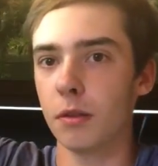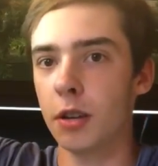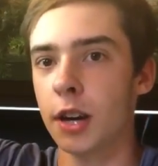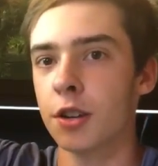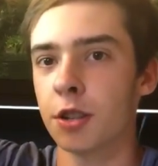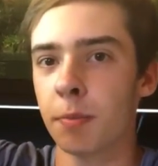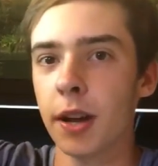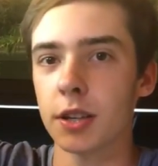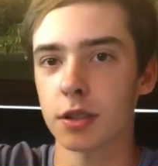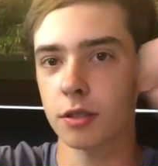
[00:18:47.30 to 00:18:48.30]
you guys are the
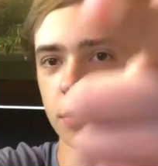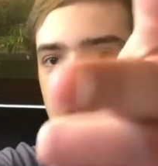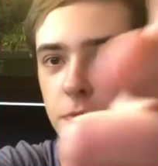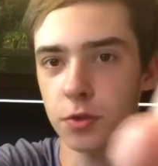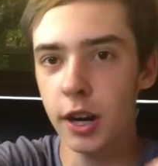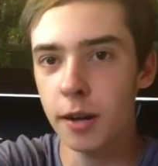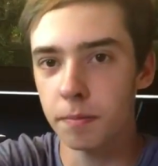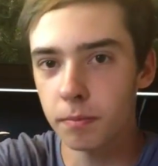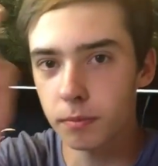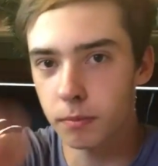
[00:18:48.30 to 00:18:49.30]
best. Subscribe.
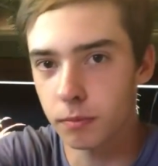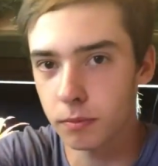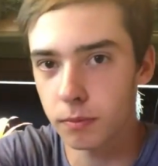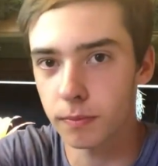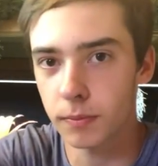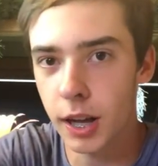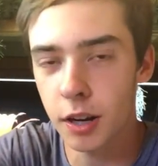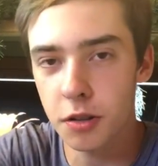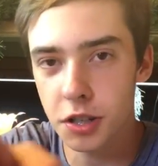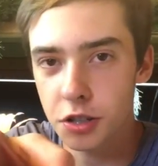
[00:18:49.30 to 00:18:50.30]
I
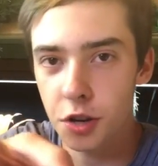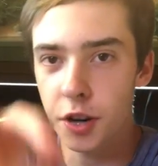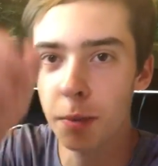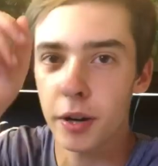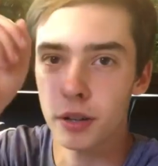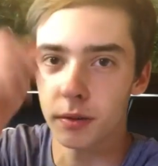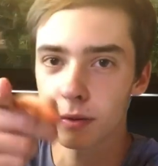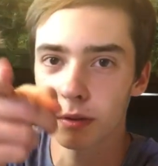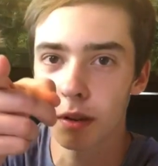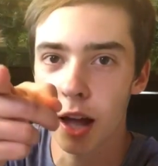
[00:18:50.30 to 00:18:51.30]
noticed this already, but
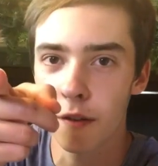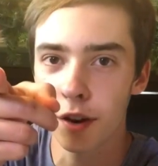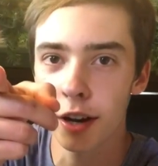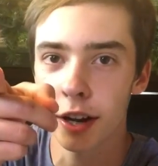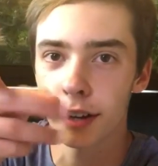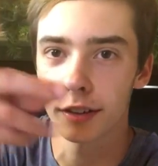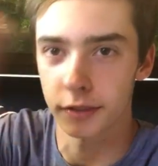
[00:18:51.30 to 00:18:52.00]
have a great day.